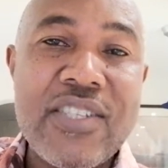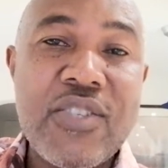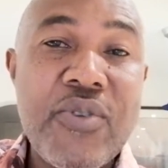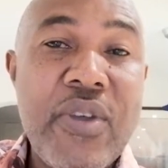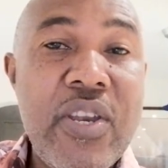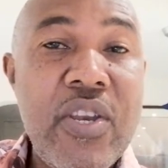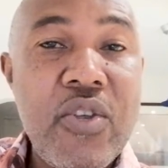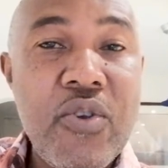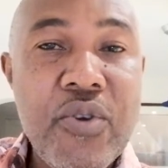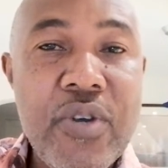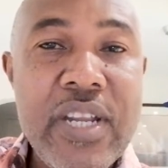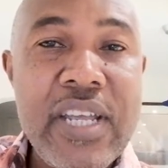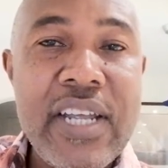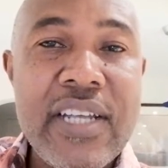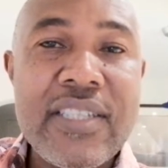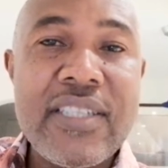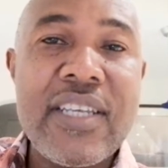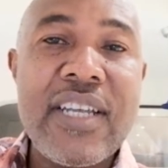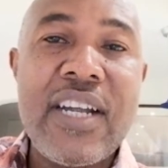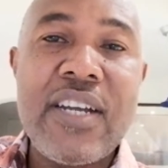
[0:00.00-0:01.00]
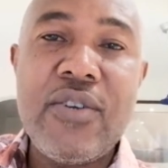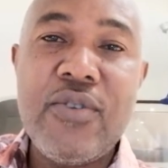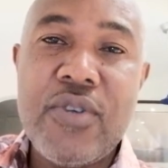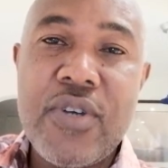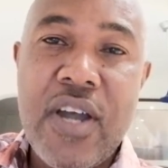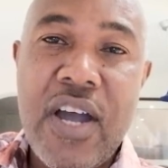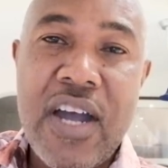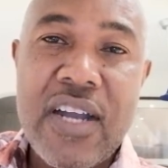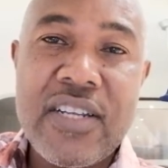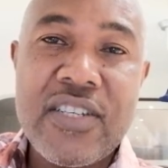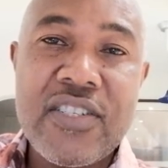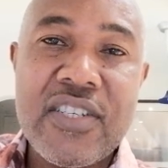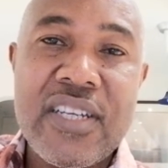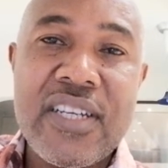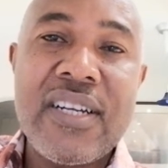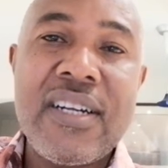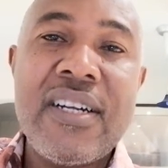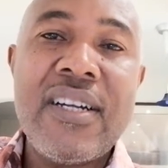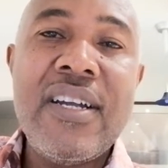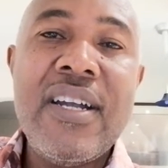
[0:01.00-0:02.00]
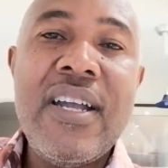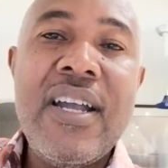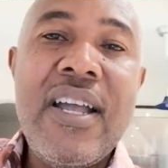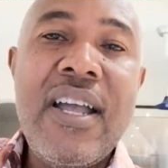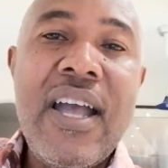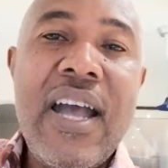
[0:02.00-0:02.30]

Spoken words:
So a new day is here, a new dawn is here.